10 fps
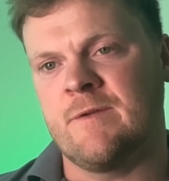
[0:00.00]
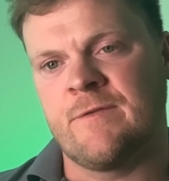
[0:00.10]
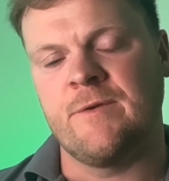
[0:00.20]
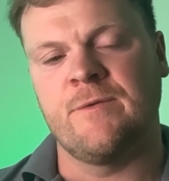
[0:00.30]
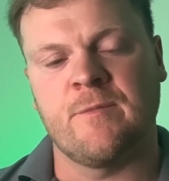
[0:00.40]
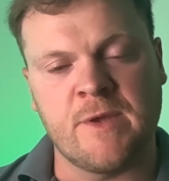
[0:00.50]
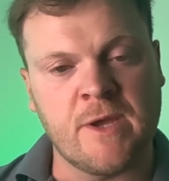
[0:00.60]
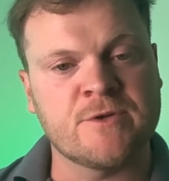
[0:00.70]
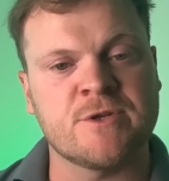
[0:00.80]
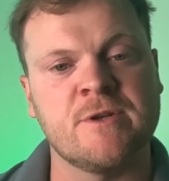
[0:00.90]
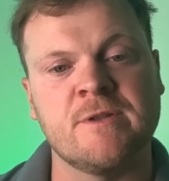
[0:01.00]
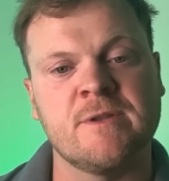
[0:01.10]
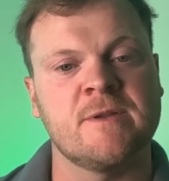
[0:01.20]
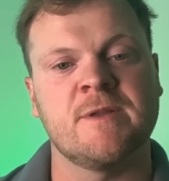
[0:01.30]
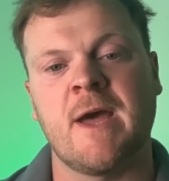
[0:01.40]
food from the ocean
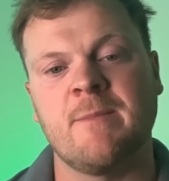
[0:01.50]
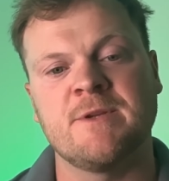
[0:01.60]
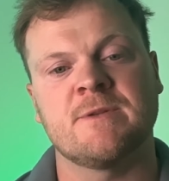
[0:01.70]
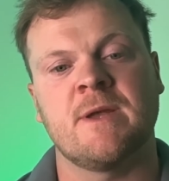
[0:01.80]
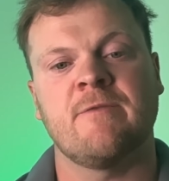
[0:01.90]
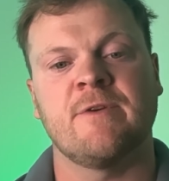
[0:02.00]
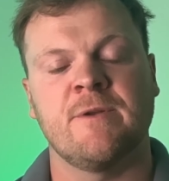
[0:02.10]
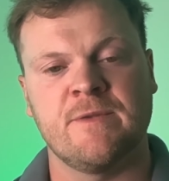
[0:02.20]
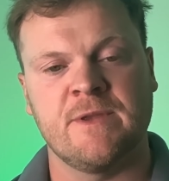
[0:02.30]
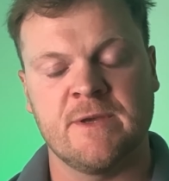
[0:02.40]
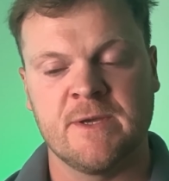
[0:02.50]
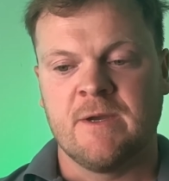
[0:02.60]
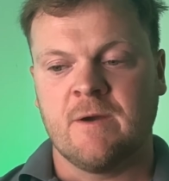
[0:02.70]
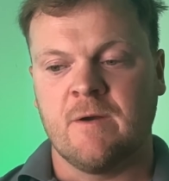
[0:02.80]
and the damage they're having on the